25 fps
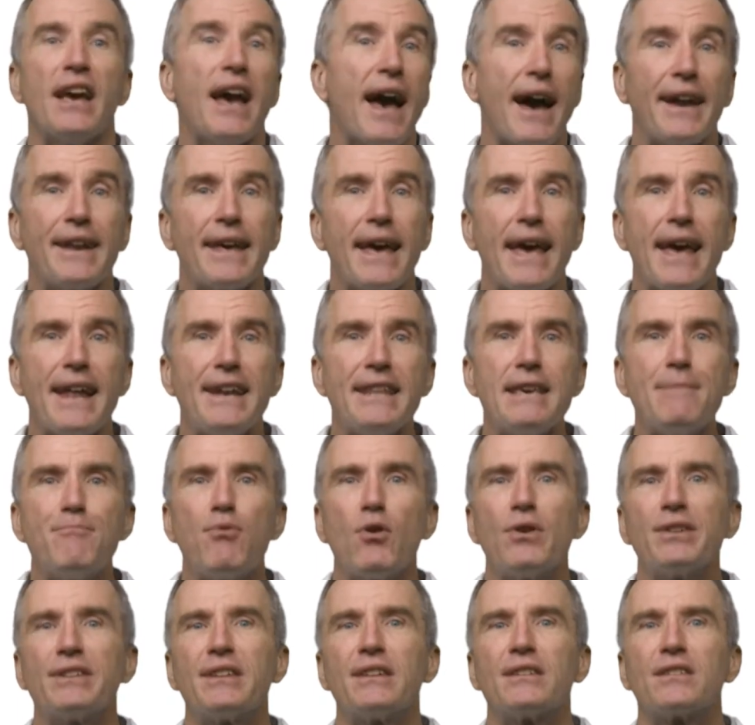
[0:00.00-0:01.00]
and at any
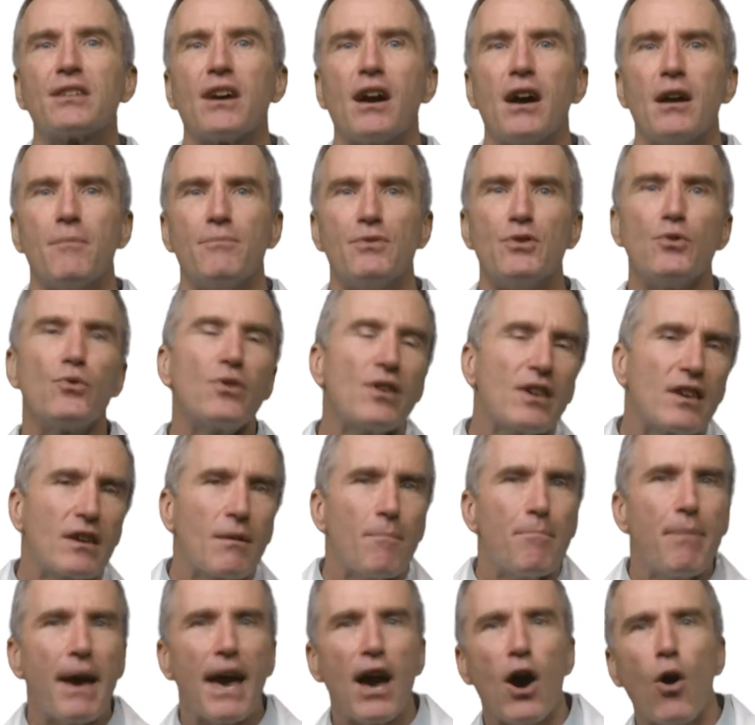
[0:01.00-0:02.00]
point in time you can
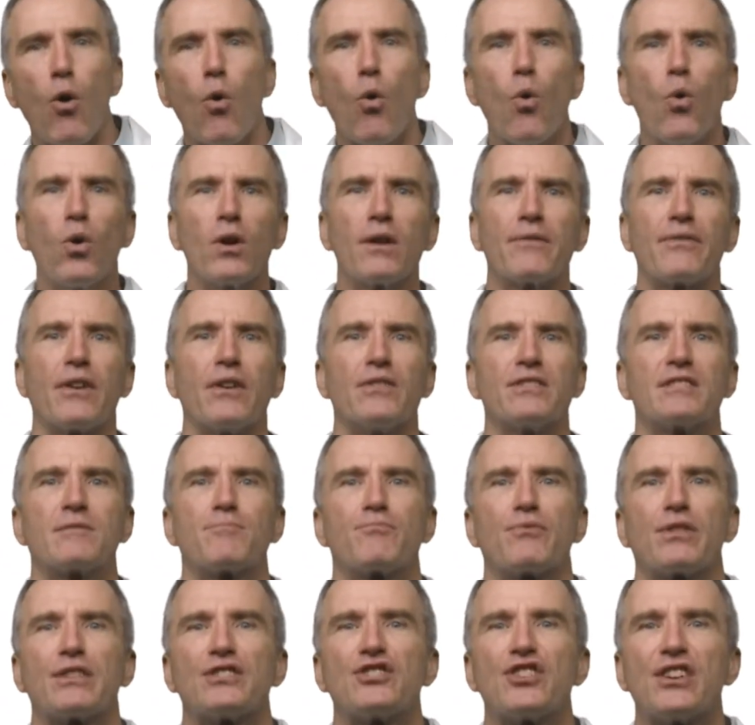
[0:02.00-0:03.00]
compare all of those
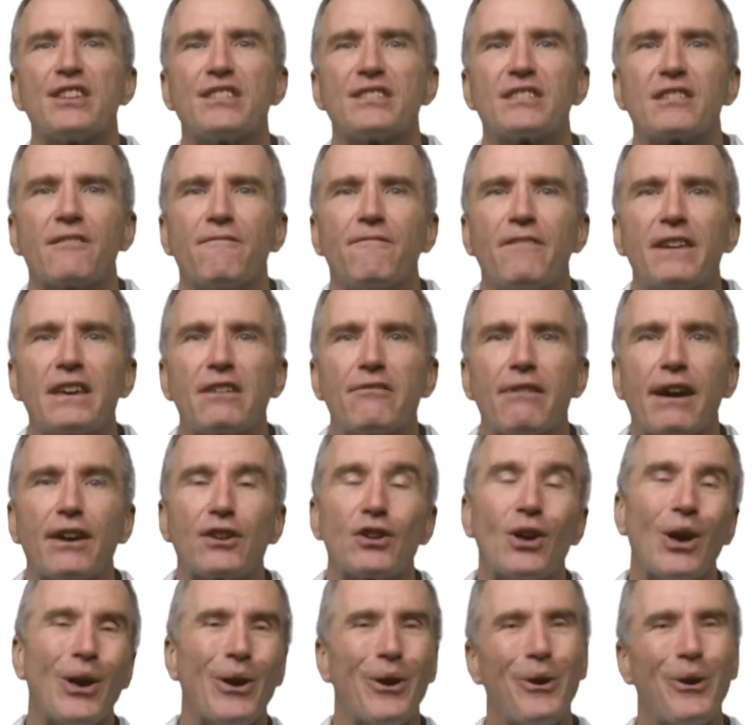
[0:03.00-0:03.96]
spreadsheets to figure out